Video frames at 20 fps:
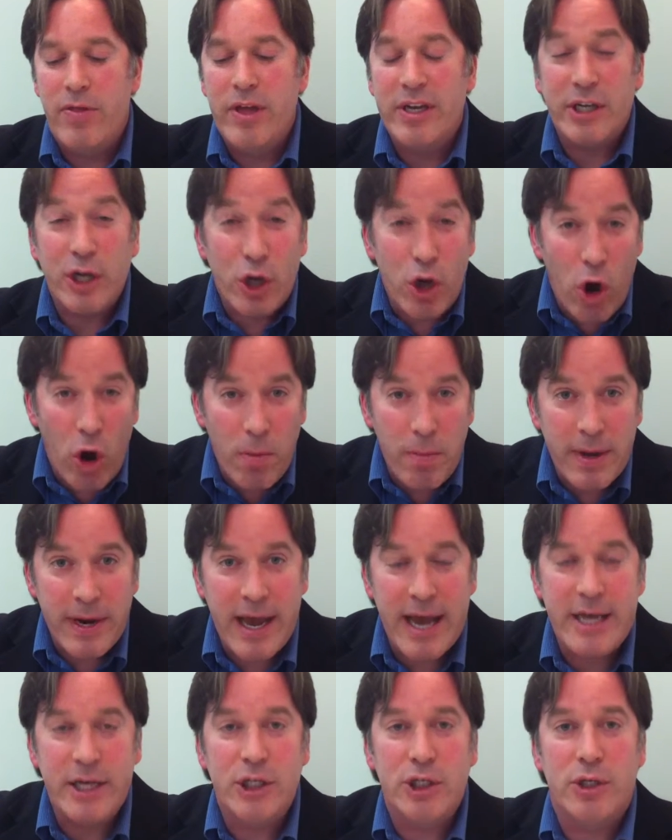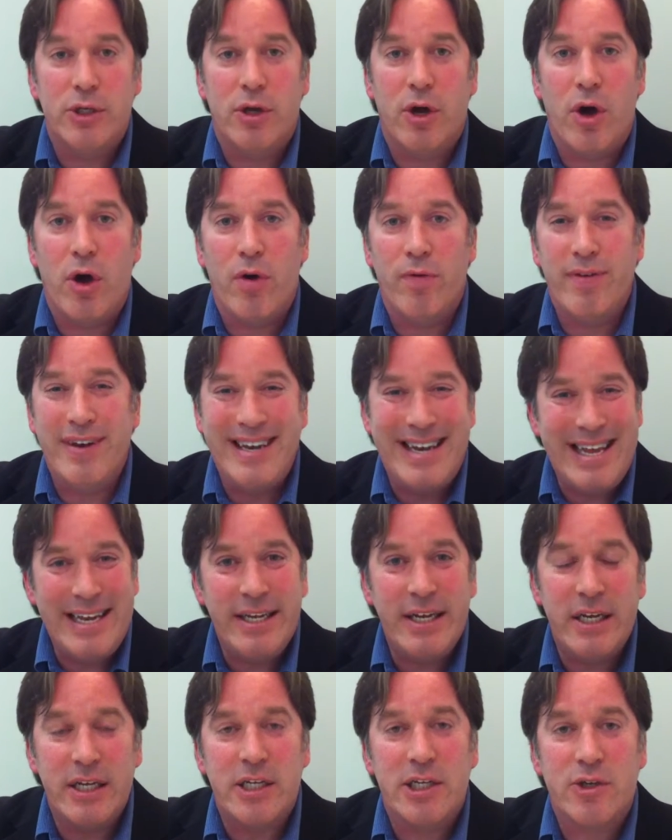There's a combination of
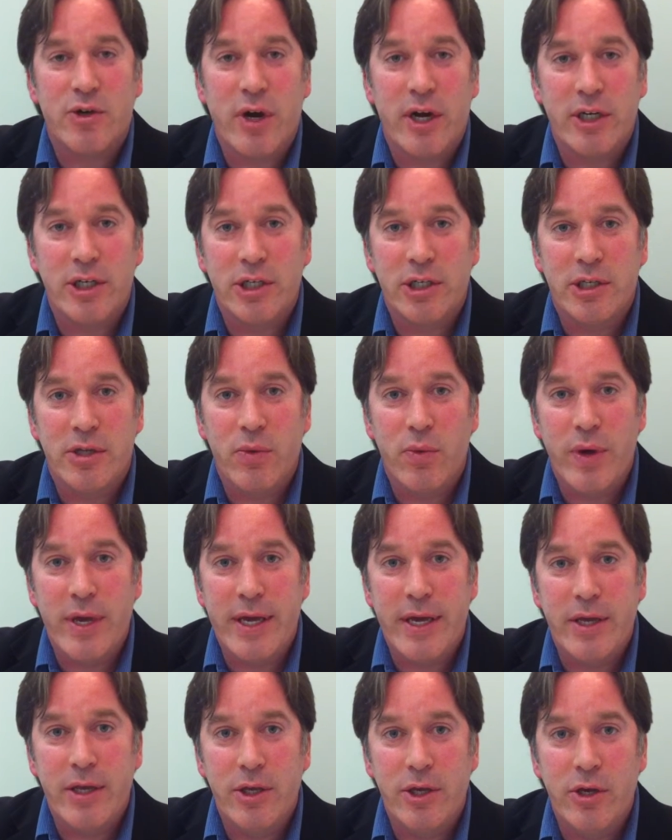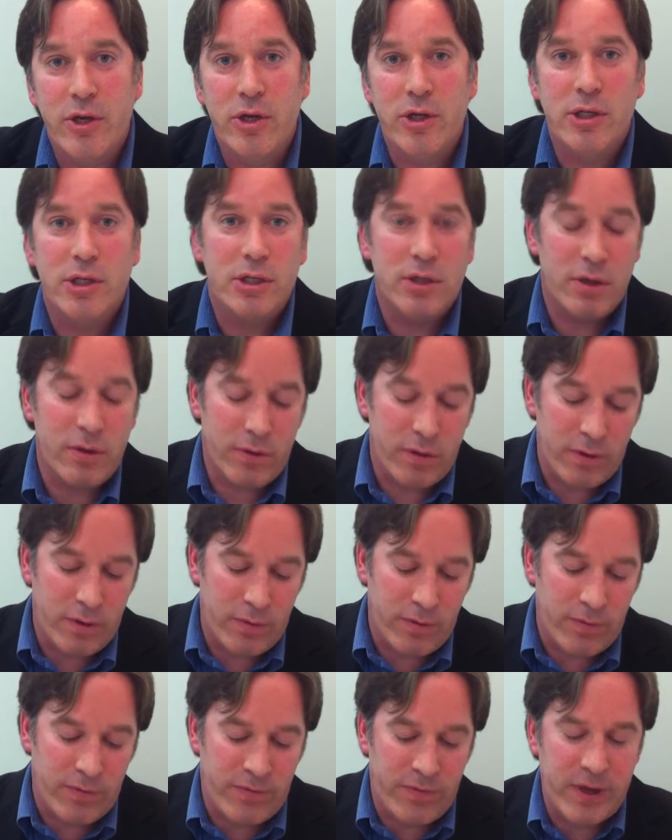lending structures that we can use,
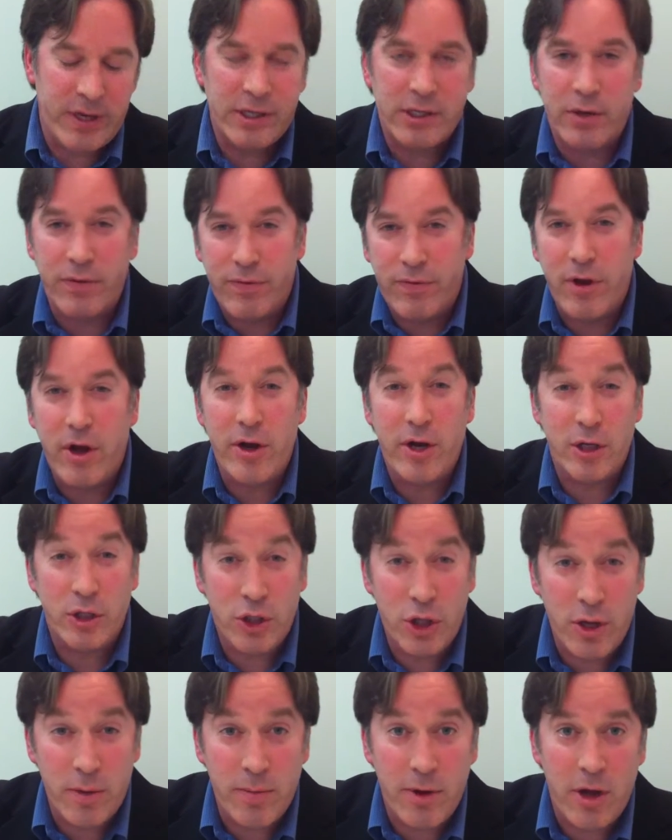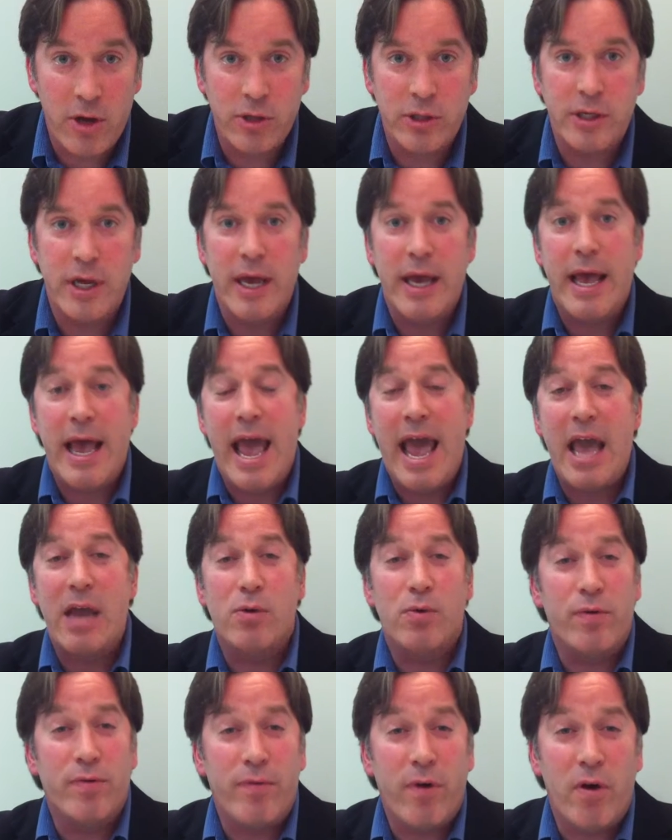fixed and floating term loans,
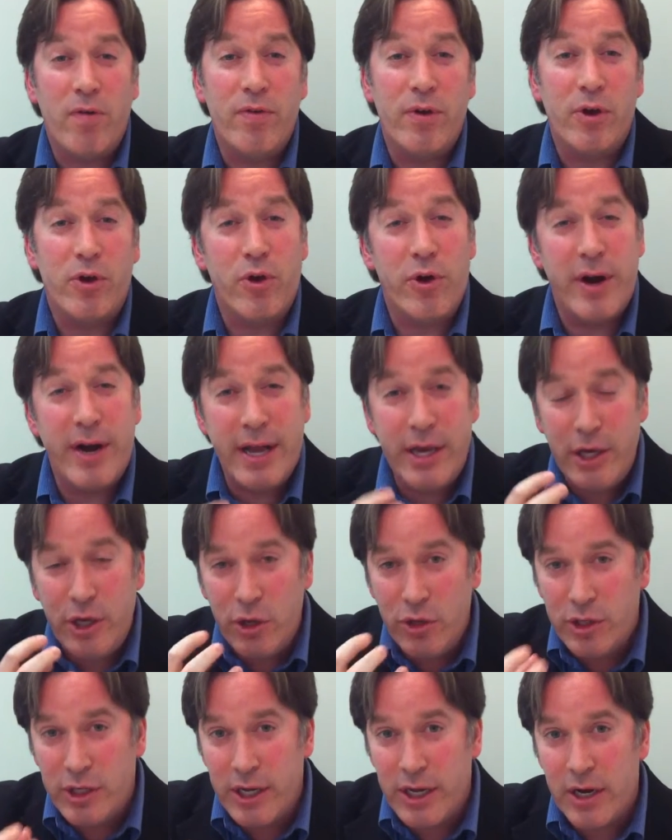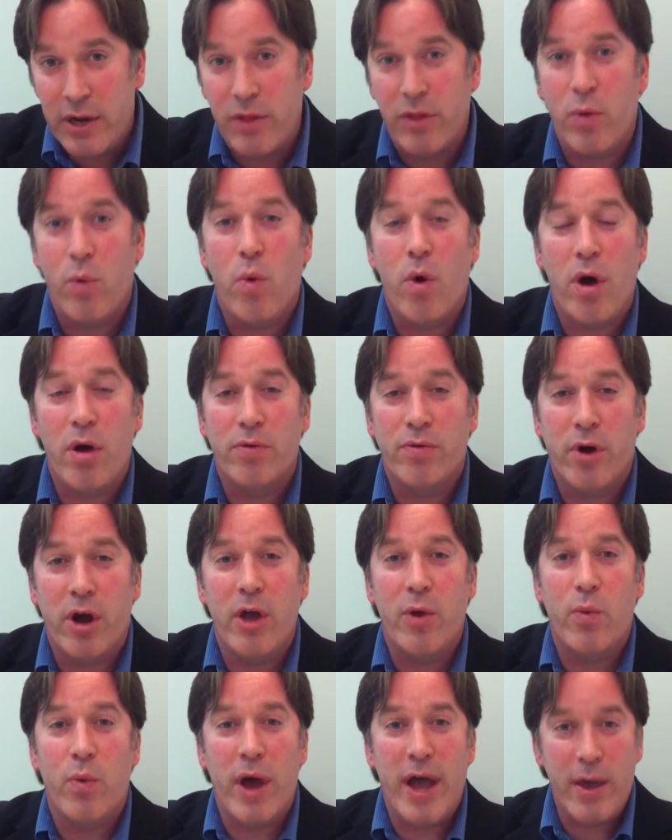and revolving credit, using it in the
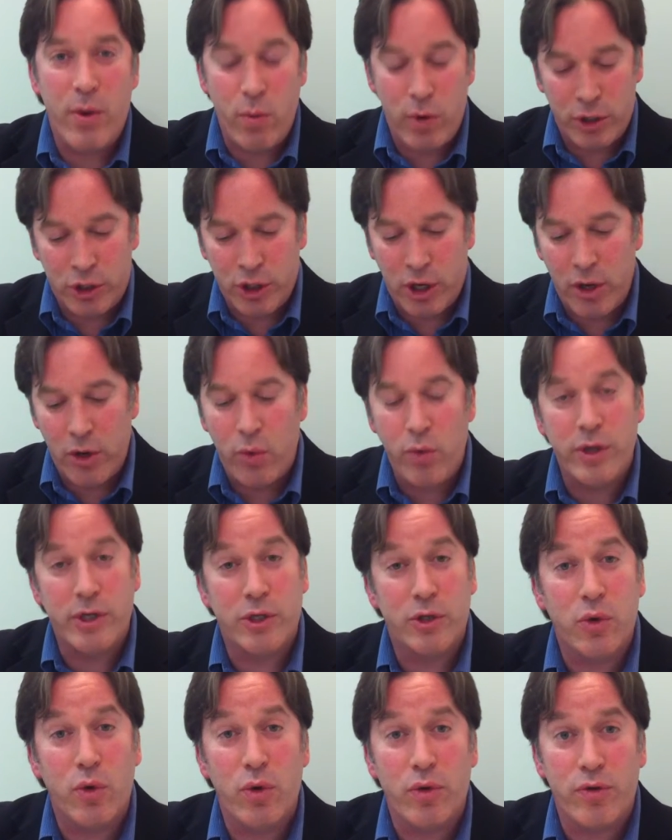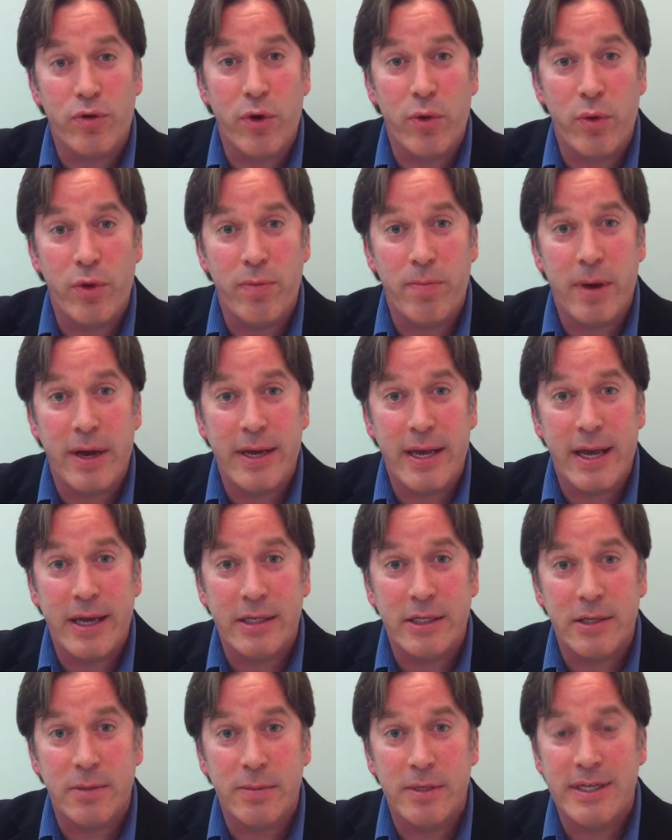right way, which I always talk through with my
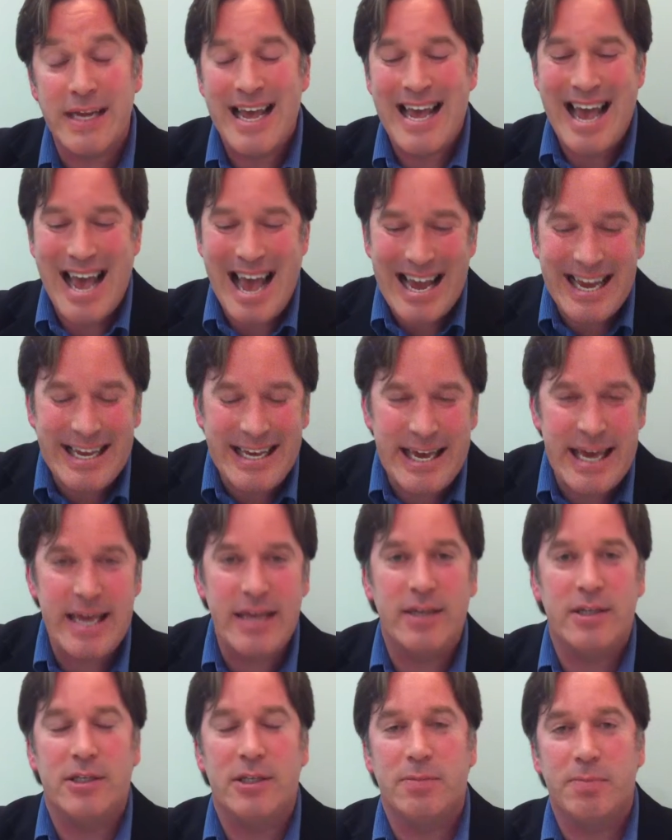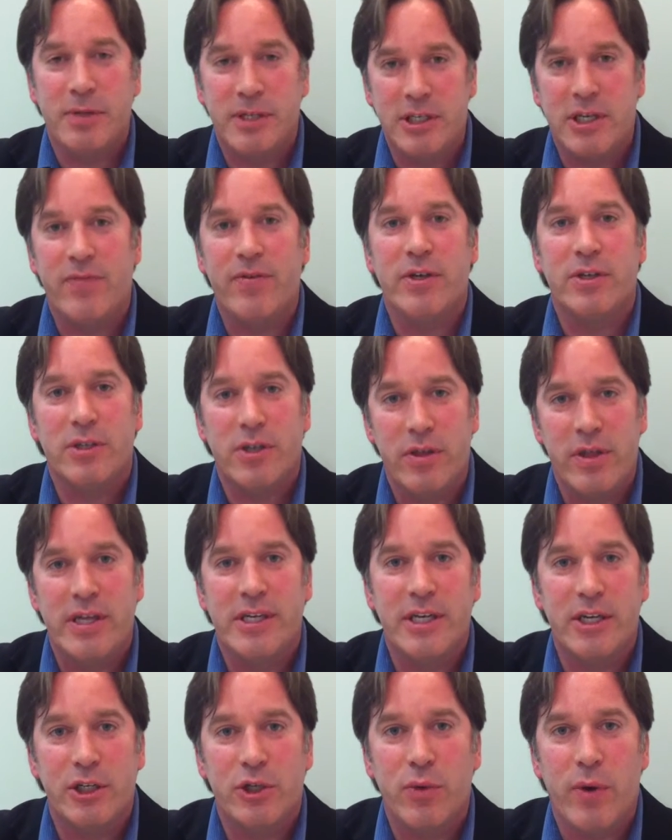customers, again, specific to
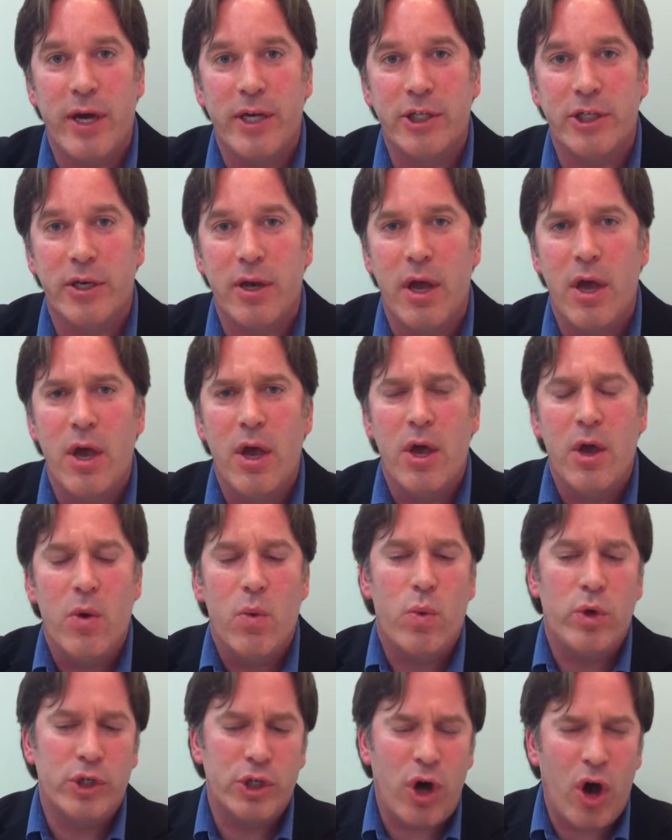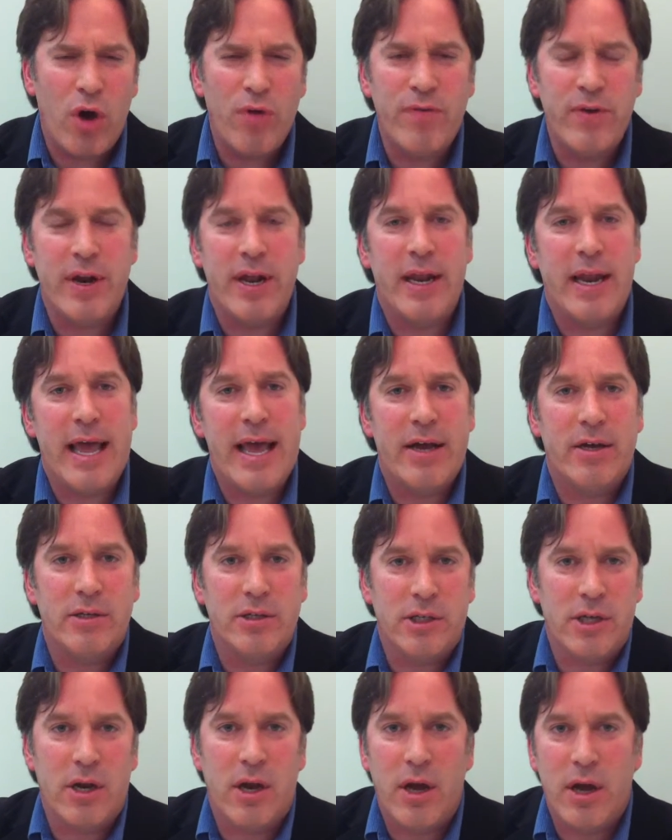their situation, which often
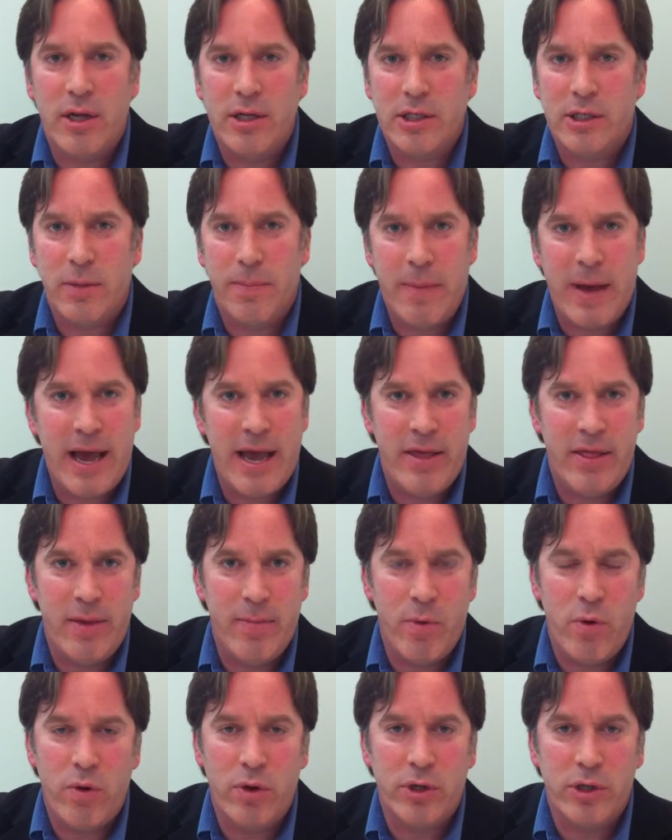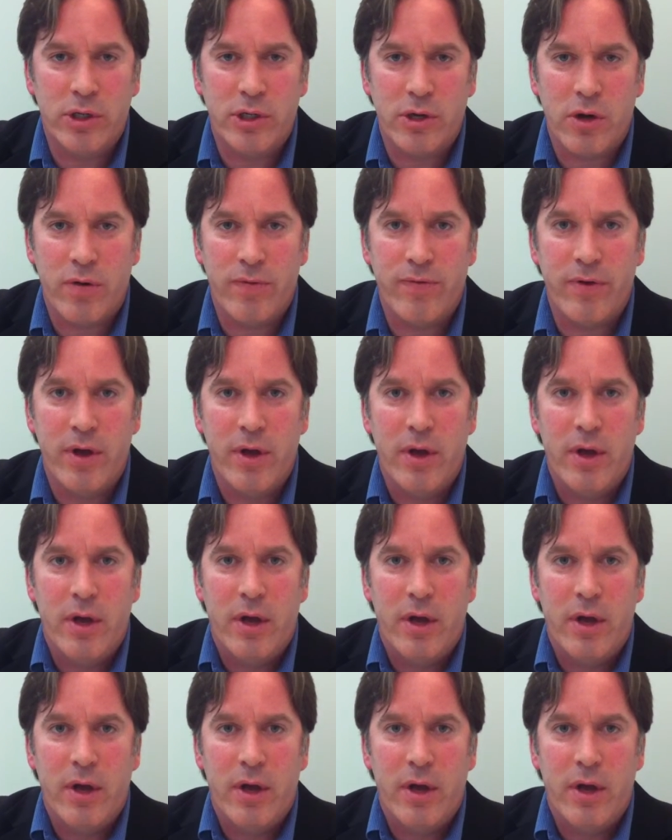allows clients to pay their mortgages off